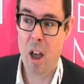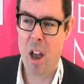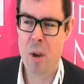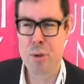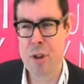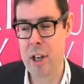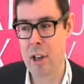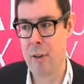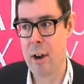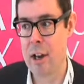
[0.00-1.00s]
I also think
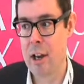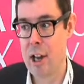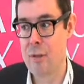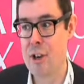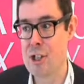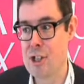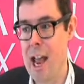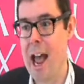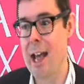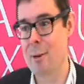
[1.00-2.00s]
it's very
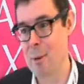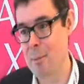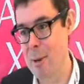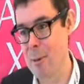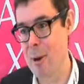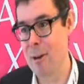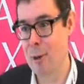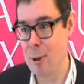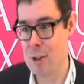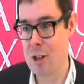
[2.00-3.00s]
sad when people kind
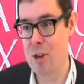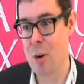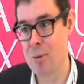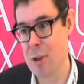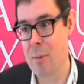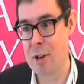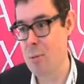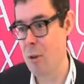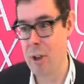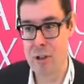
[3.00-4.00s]
of lose their jobs no matter
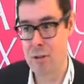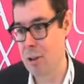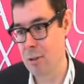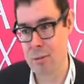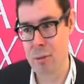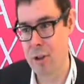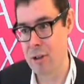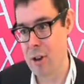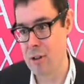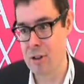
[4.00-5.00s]
what they're doing through all this
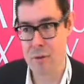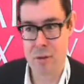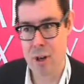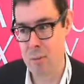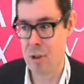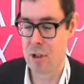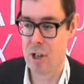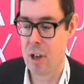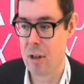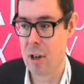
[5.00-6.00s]
kind of stuff, so I don't wish to
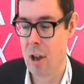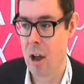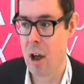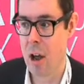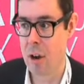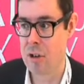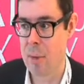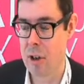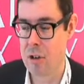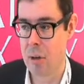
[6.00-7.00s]
sound heartless
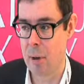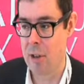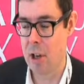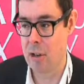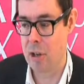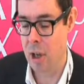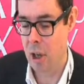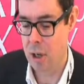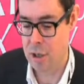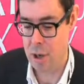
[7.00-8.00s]
about that too, but I think
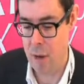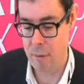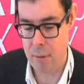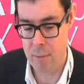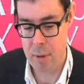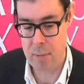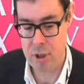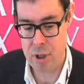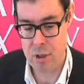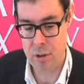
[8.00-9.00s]
it's time for the
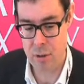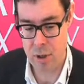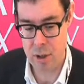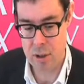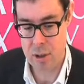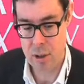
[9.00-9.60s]
BBC to look at